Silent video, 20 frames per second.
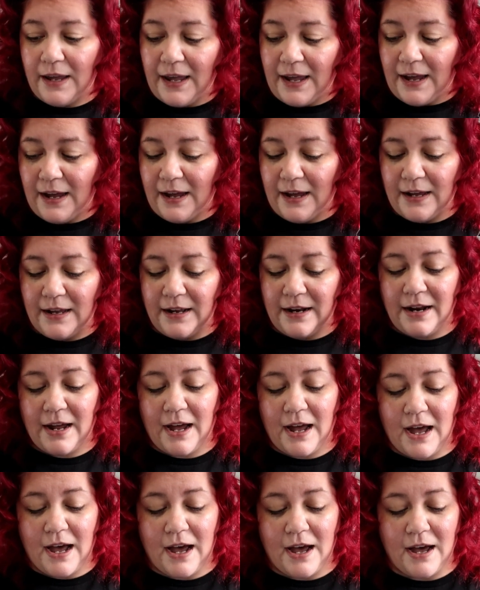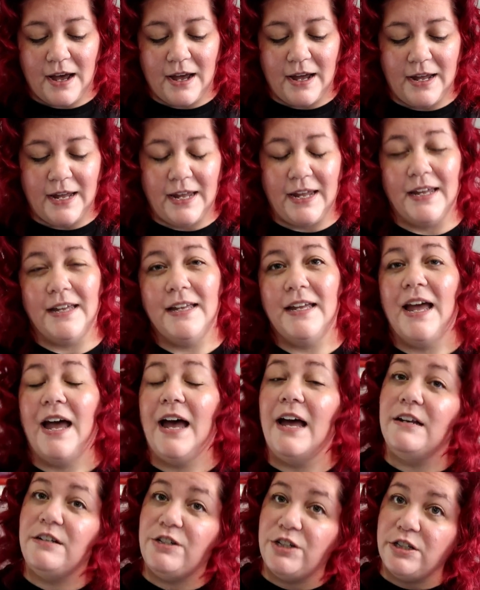And I
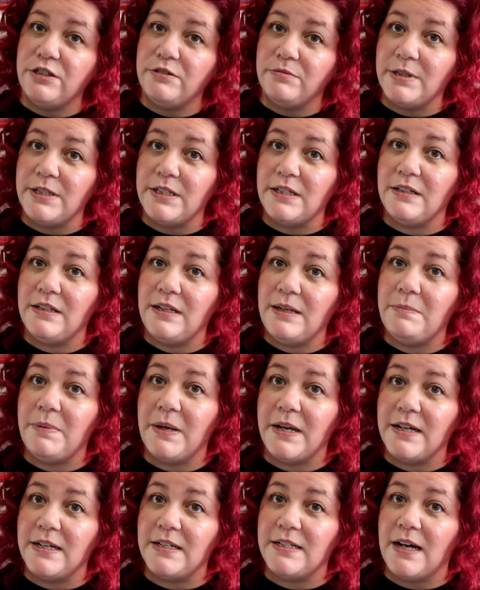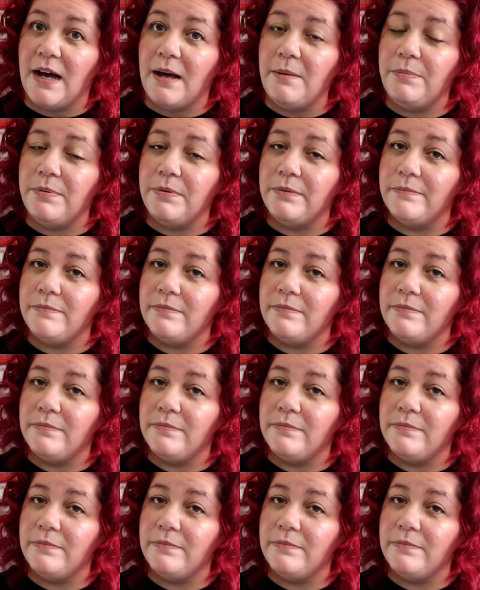had just recently picked up